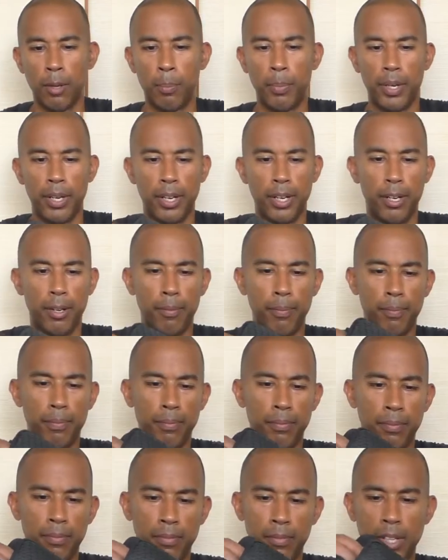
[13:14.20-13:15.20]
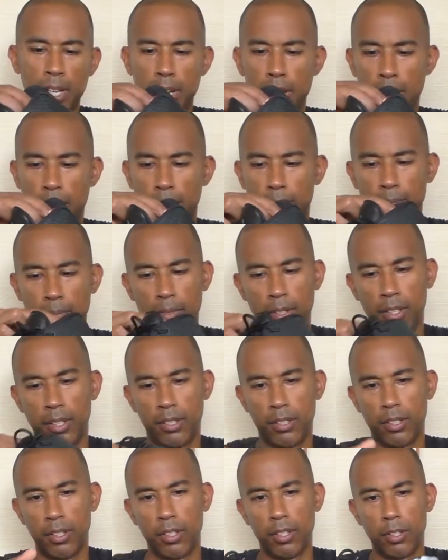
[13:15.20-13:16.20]
But yeah,
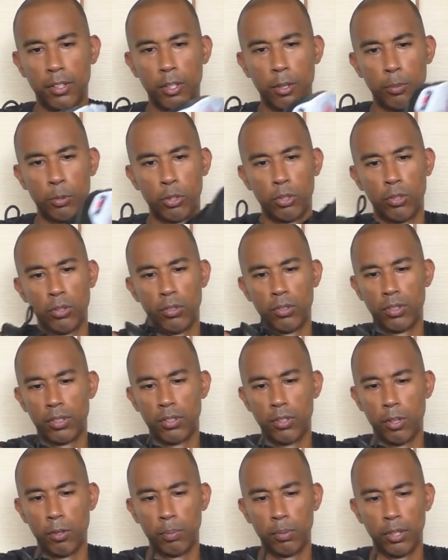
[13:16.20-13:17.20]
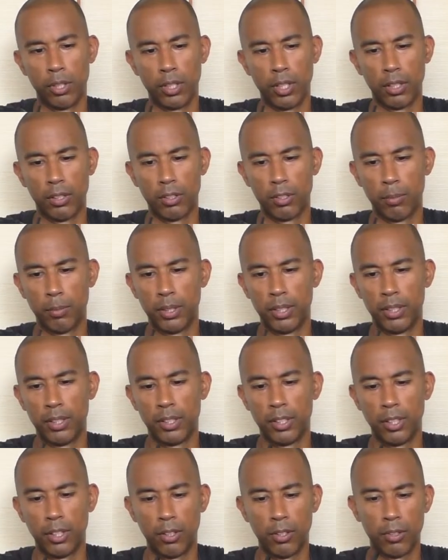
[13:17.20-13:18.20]
it's a dope shoe. It's dope looking to
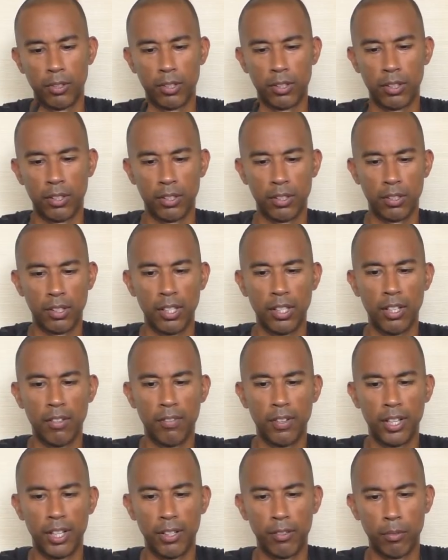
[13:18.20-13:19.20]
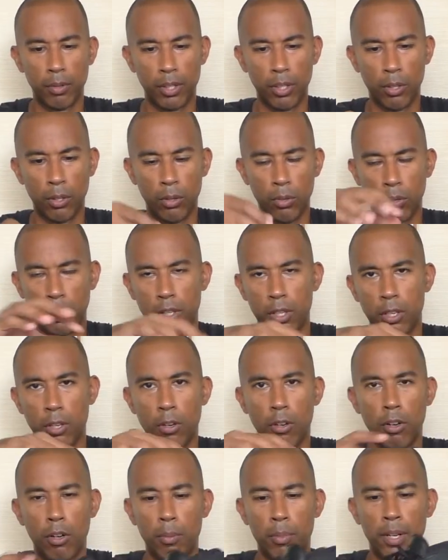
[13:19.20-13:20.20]
me. You know, it's innovative with the whole
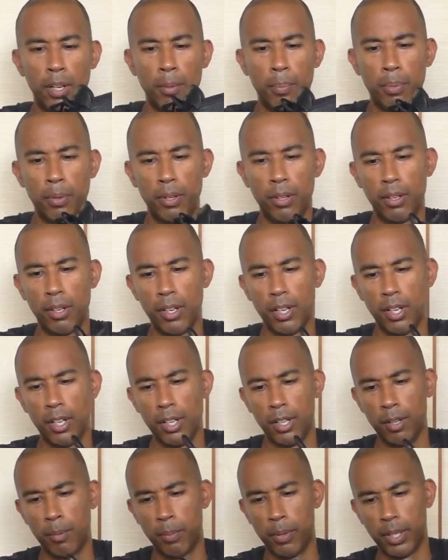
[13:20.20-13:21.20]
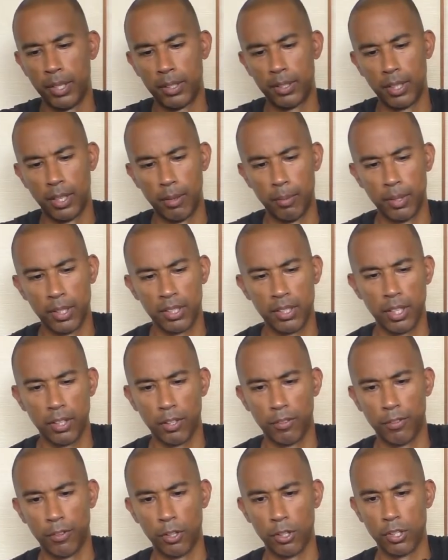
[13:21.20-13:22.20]
Kurim upper. But it's not
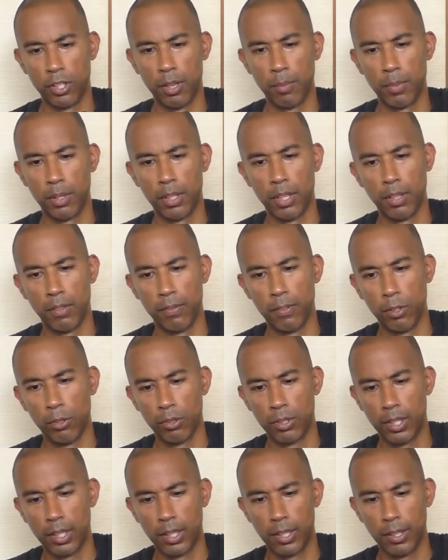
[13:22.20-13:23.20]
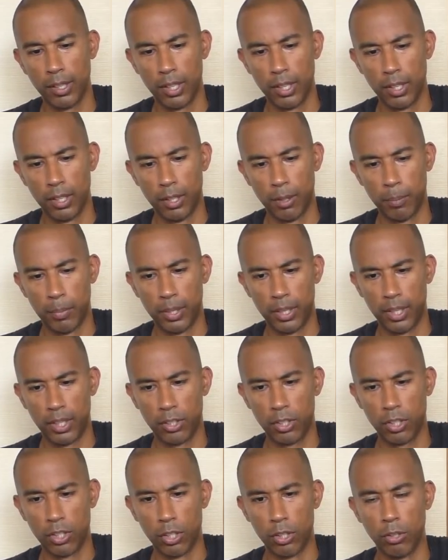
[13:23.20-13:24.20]
the first time that they've used it. But
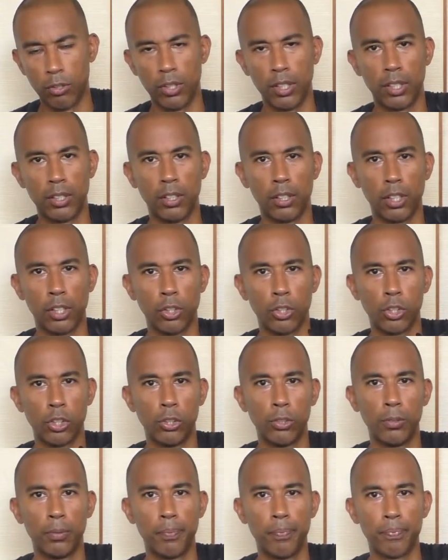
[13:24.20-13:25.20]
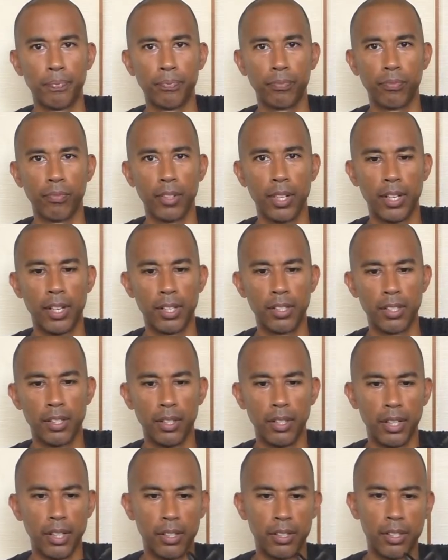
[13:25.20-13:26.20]
just a unique looking shoe, and that's the
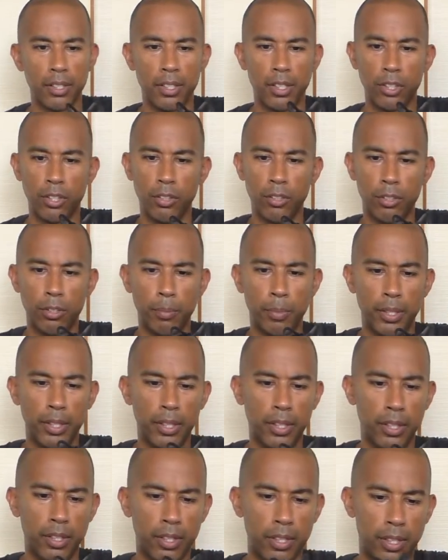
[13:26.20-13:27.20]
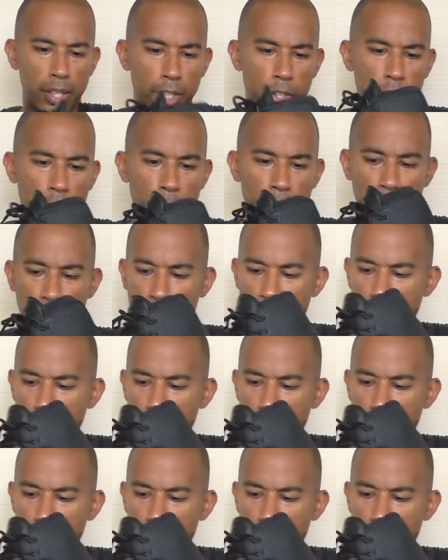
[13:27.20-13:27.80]
latest addition to my collection.